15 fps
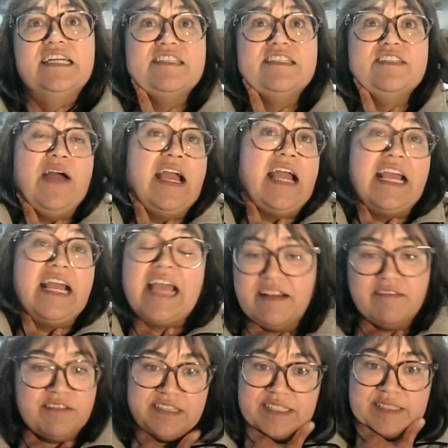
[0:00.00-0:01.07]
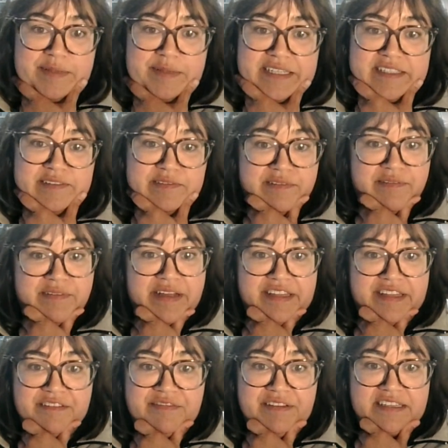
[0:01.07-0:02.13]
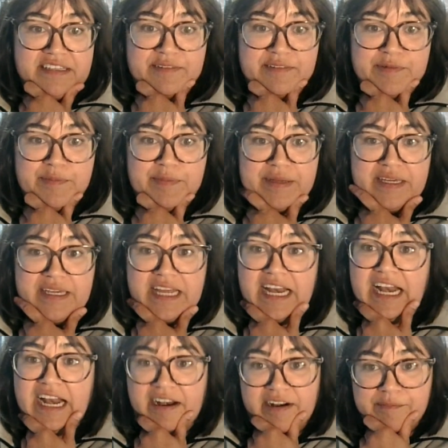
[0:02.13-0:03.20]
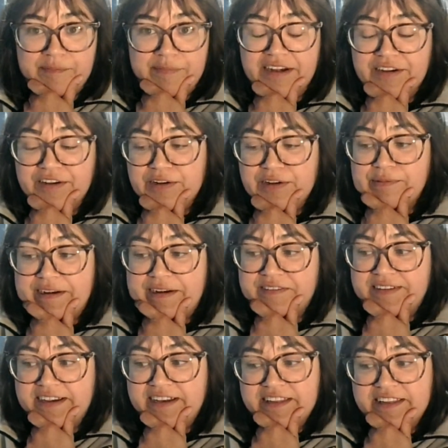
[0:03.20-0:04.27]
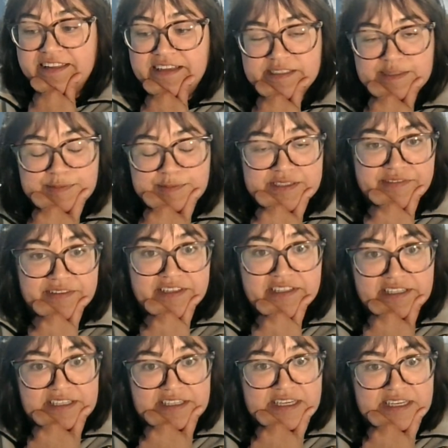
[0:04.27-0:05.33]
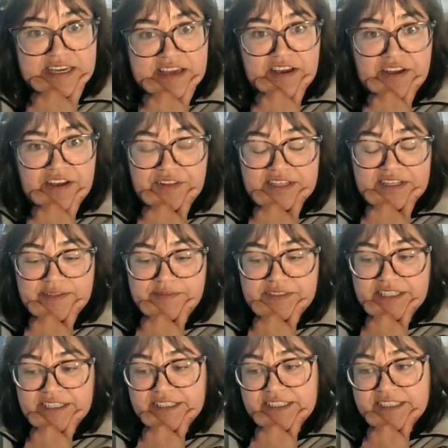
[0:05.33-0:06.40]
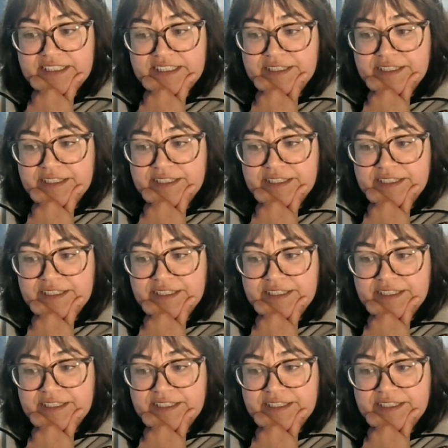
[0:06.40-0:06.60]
so I can't really speak to what the effect that will be. Megan, are you aware of anything specifically on that subject?